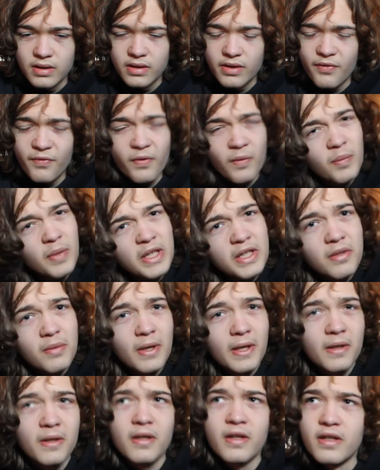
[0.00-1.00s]
If I'm being
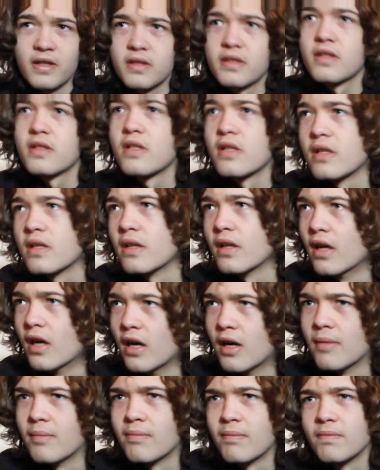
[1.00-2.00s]
quite honest,
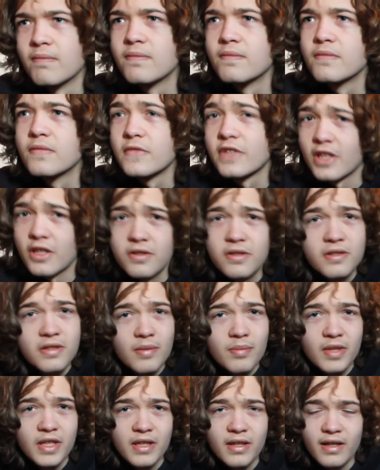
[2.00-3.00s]
it's also
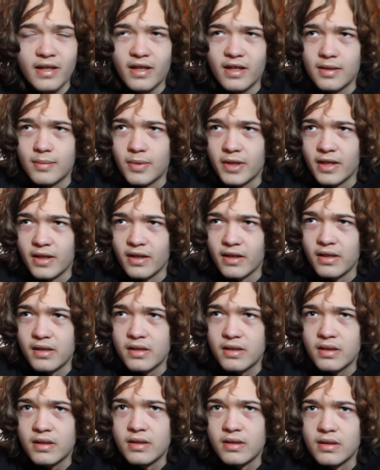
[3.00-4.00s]
something to hide behind,
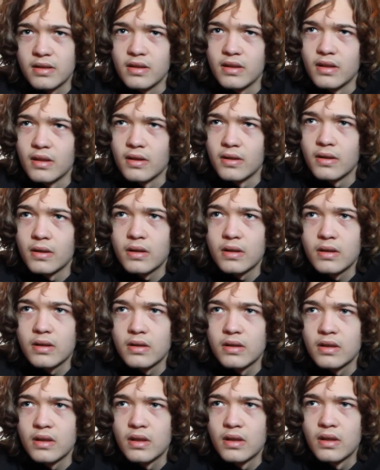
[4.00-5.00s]
you know.
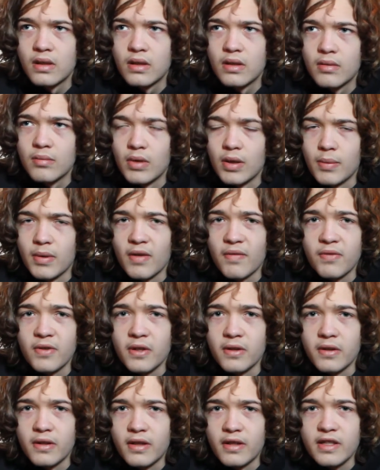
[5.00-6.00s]
Maybe I feel
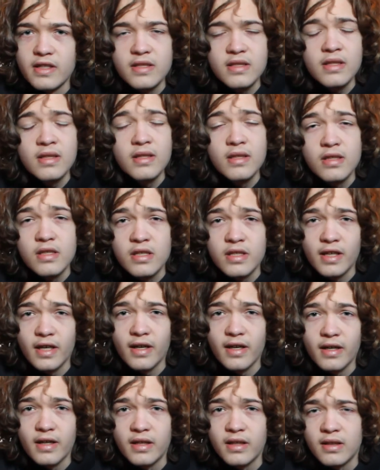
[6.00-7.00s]
a little less
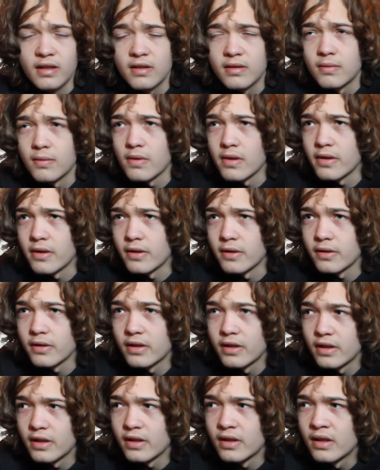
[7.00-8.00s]
shy with longer
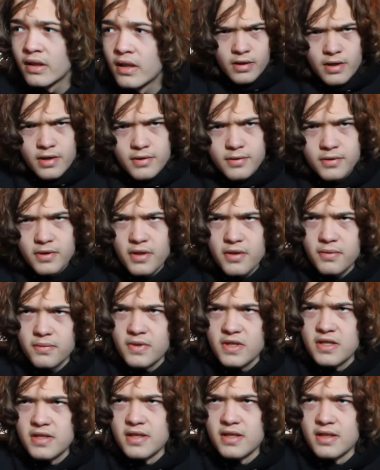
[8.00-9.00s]
hair. So another
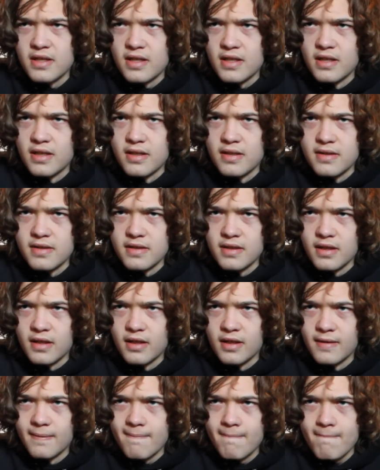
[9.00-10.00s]
reason is,
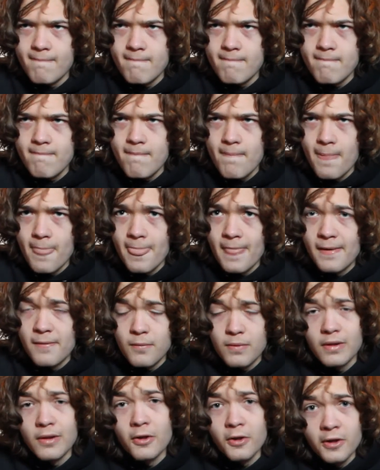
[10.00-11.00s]

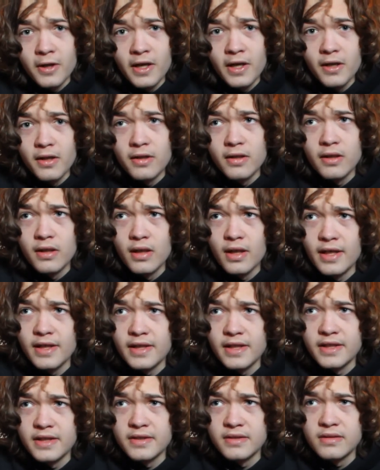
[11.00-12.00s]
with long hair, I
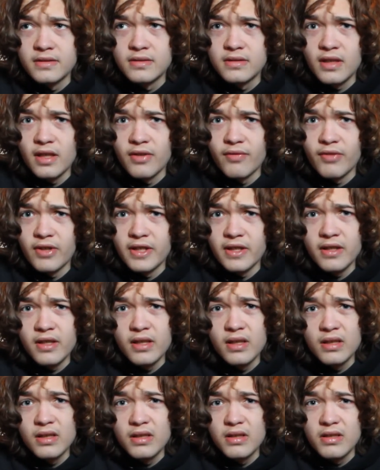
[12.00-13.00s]
can kind of like
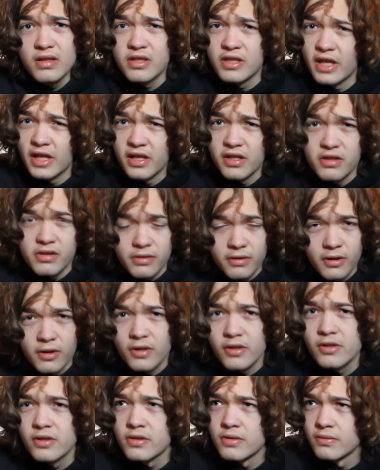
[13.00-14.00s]
change
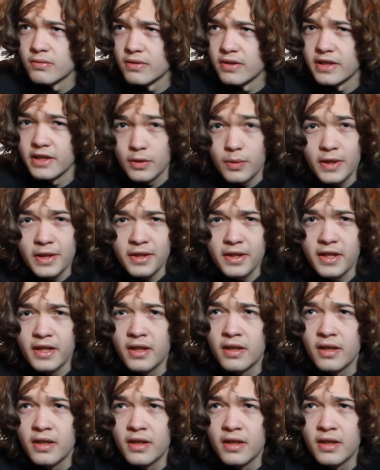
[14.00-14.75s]
looks really quickly.